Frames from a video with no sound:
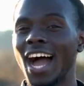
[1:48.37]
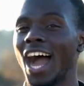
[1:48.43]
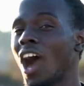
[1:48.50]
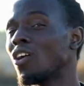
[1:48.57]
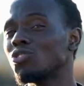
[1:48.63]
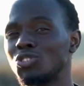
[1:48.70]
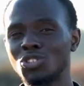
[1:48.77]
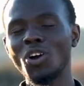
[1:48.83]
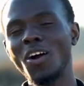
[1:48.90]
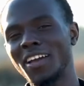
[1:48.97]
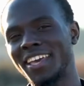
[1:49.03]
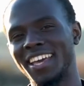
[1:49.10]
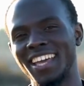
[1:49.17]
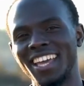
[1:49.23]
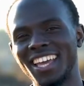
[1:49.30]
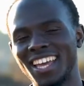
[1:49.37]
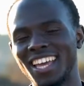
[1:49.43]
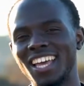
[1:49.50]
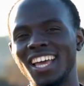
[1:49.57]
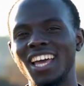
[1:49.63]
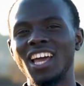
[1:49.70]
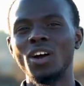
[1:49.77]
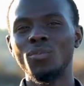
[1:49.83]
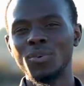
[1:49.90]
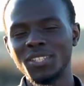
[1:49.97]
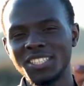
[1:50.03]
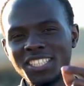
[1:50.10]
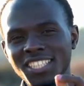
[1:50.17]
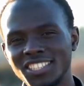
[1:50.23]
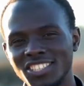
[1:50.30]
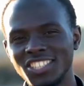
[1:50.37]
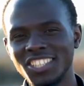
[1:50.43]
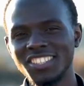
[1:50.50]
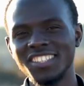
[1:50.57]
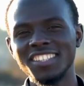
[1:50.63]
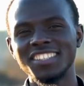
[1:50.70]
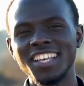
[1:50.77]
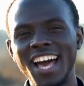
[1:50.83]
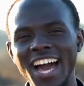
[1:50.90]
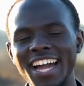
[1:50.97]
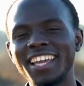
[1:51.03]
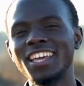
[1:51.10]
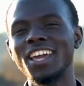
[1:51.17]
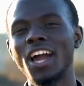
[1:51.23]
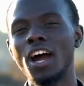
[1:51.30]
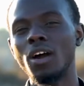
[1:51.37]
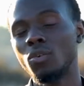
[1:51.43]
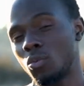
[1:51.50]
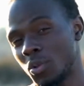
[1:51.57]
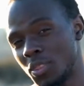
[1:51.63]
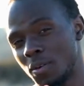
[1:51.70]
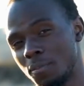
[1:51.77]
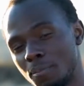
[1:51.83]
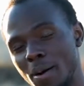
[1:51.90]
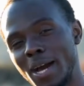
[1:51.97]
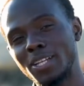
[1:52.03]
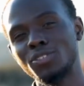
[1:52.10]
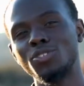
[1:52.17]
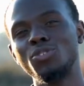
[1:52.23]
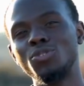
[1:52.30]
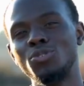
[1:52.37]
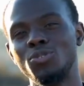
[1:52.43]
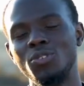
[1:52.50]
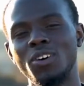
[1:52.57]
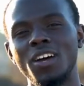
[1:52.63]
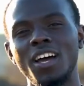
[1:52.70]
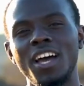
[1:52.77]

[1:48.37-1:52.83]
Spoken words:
How shocking! We see Jesus hanging out with the bad crew,